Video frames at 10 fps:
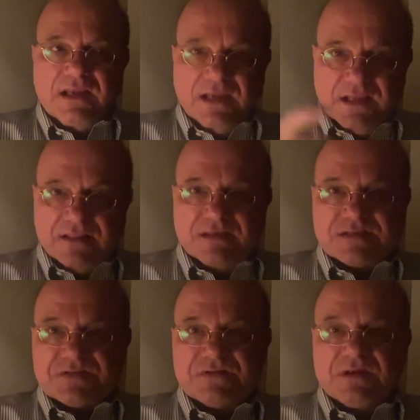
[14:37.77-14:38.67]
in
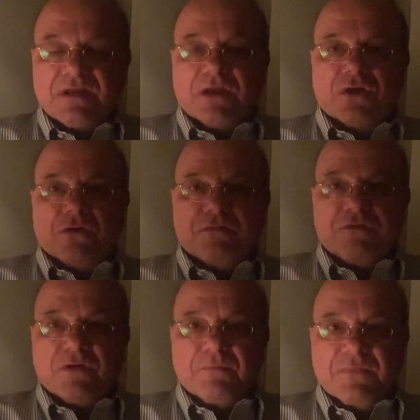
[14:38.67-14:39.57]
this
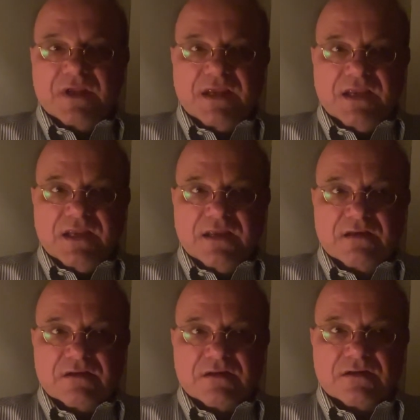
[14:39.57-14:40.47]
from a
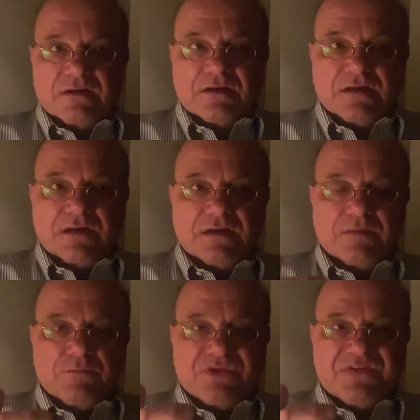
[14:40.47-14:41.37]

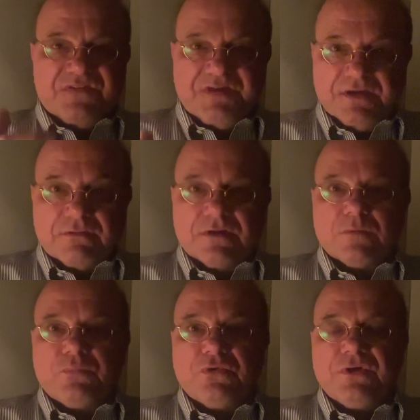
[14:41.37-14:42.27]
material
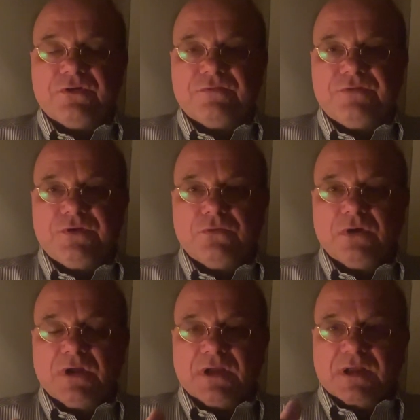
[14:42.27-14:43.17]
point of view.
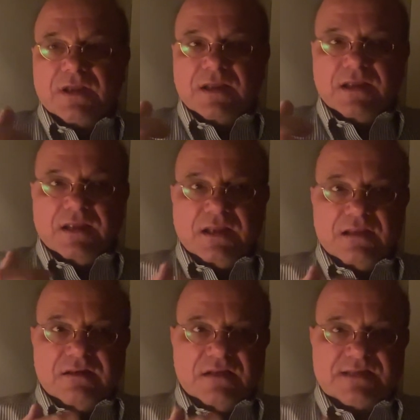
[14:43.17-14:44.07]

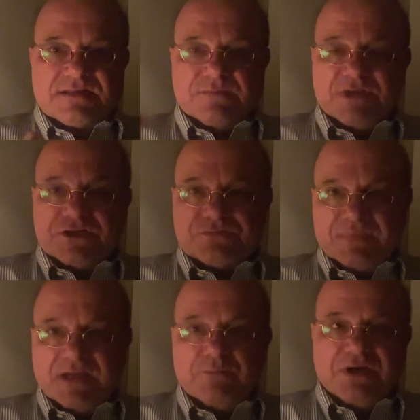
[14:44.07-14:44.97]
And not so much
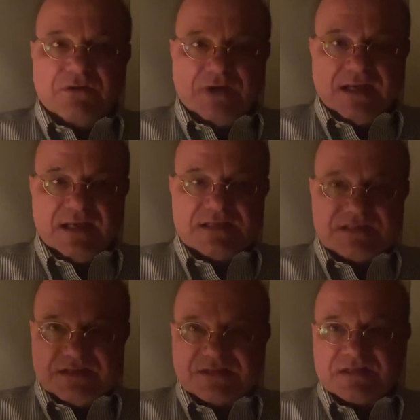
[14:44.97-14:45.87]
manpower. I guess
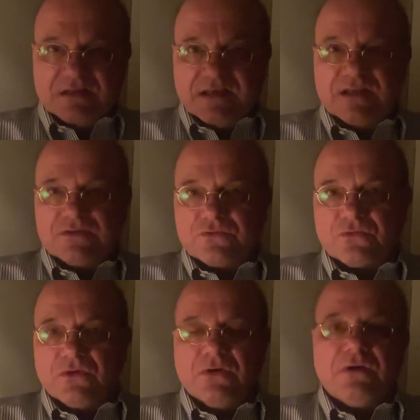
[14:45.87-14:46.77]
they still can
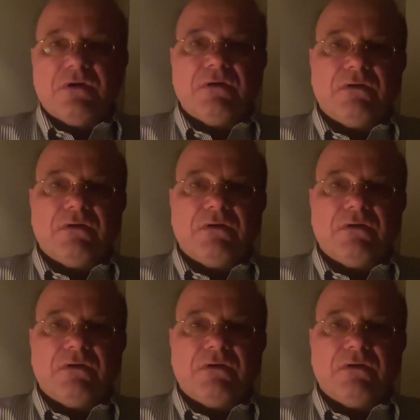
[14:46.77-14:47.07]
draw